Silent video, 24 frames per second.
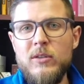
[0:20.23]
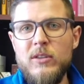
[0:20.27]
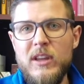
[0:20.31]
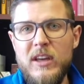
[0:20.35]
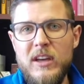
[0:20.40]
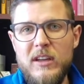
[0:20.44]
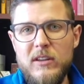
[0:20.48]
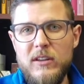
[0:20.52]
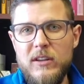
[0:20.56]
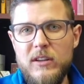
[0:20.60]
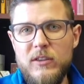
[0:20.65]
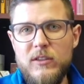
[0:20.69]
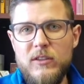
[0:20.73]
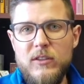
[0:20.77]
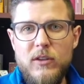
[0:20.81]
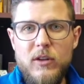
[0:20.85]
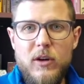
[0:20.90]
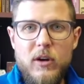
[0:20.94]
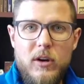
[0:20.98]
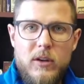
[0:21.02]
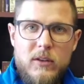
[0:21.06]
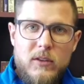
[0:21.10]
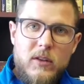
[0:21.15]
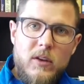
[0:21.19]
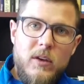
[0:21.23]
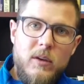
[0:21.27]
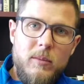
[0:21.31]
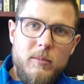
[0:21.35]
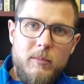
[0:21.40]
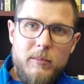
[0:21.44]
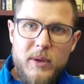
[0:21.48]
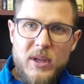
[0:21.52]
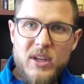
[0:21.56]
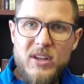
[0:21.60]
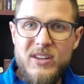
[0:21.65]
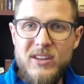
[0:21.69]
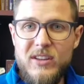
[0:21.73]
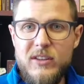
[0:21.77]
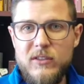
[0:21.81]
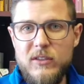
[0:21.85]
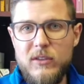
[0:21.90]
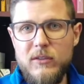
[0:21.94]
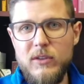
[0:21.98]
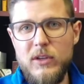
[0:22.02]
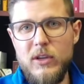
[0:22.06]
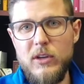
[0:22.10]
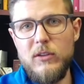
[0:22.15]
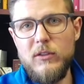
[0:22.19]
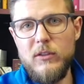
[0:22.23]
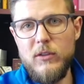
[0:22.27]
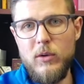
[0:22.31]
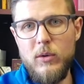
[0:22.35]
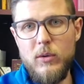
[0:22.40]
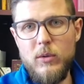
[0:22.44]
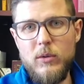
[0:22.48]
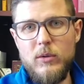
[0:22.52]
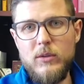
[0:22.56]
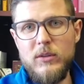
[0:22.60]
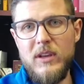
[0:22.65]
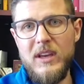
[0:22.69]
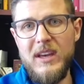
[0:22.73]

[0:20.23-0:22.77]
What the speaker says: that it's not billions of years old,